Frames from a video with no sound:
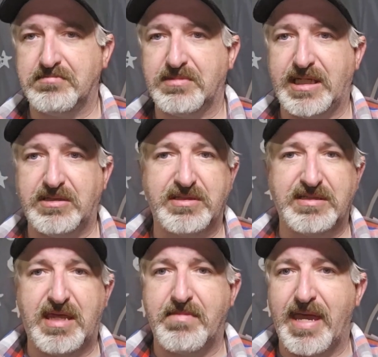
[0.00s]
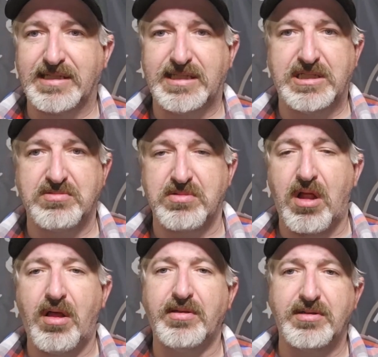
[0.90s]
they use the same magazines for
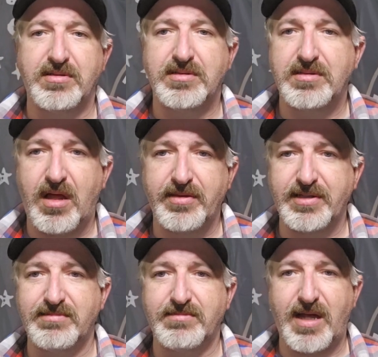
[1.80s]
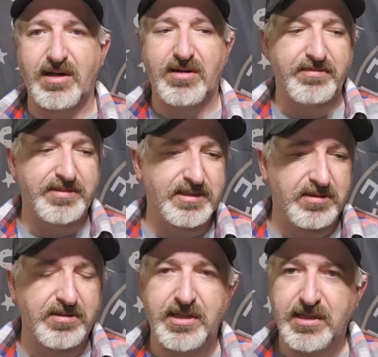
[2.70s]
all the different firearms.
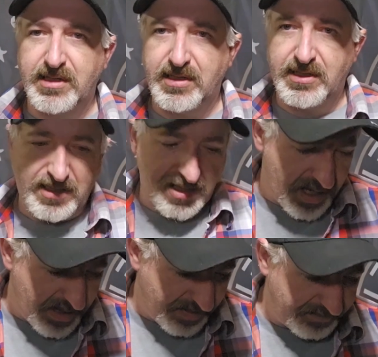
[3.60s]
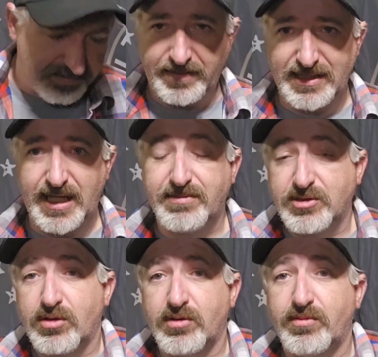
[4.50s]
So, I mean, they have
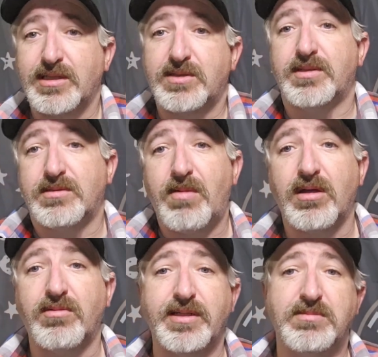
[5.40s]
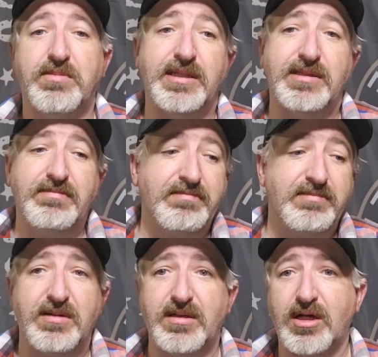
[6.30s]
shorter ones for the smaller ones, but
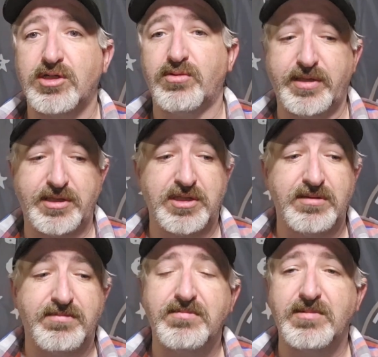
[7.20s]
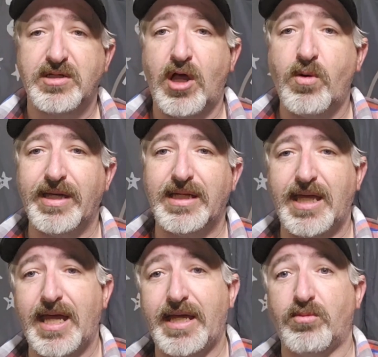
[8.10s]
the larger ones should go in
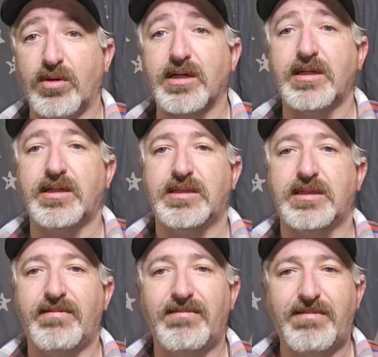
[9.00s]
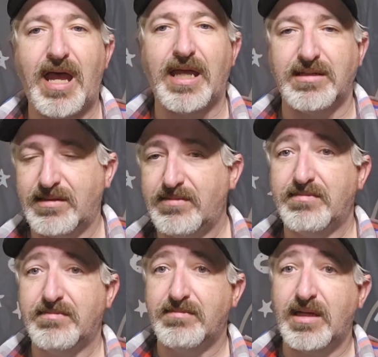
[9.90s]
and work fine.
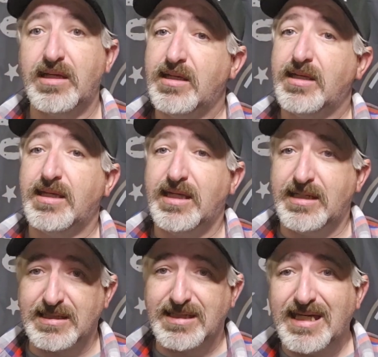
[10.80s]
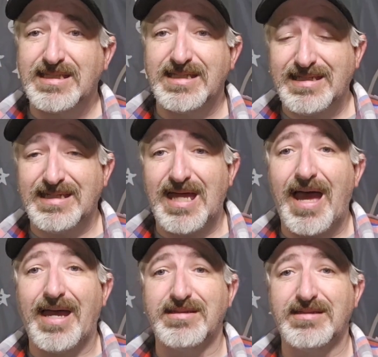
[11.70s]
In this case, it did
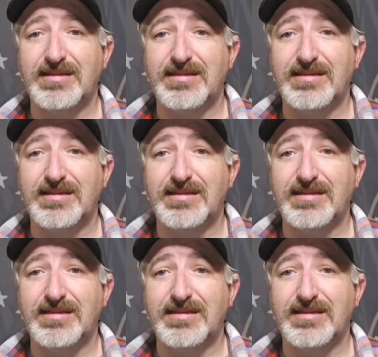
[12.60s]
not.